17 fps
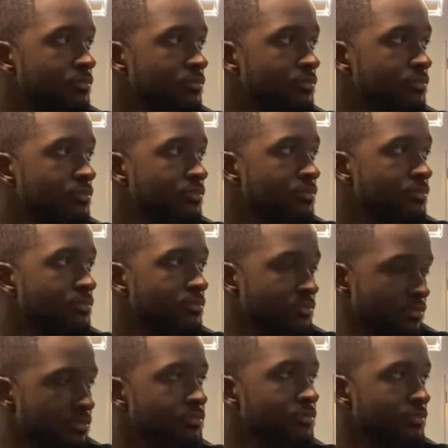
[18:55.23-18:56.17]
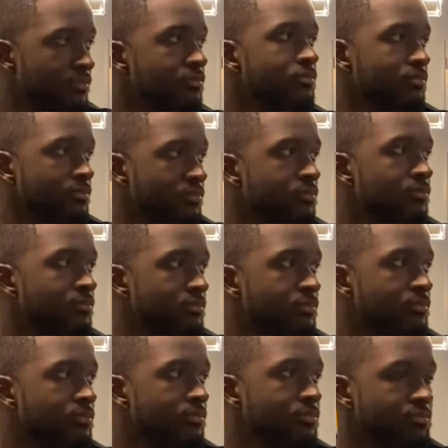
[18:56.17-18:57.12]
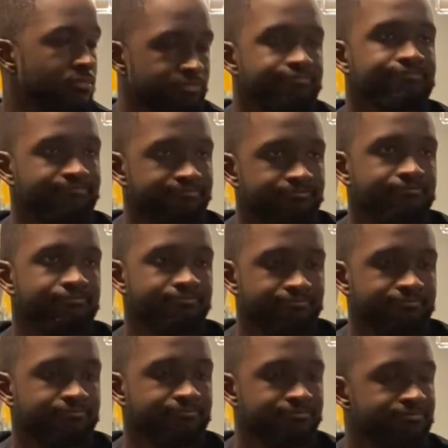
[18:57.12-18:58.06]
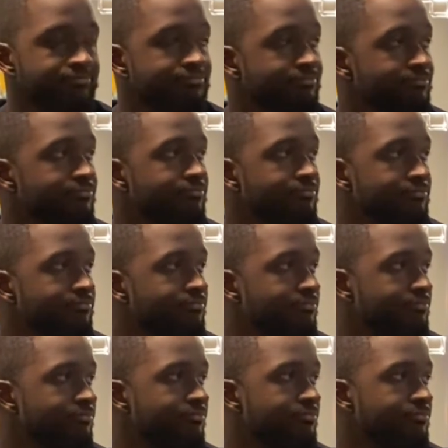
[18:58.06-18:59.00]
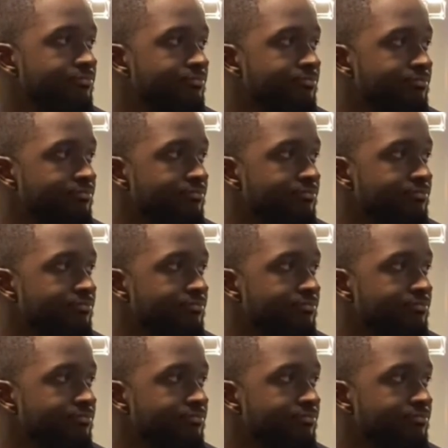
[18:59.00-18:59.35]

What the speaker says: The person shown says nothing.